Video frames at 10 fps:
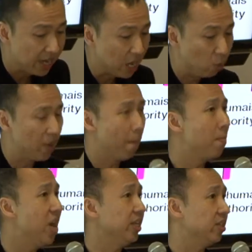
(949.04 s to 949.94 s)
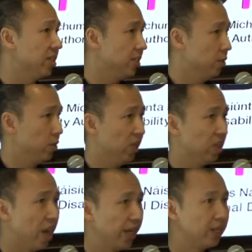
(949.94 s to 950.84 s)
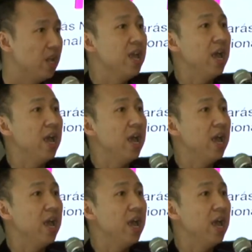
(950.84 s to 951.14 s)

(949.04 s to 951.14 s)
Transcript: Now, what might this look like?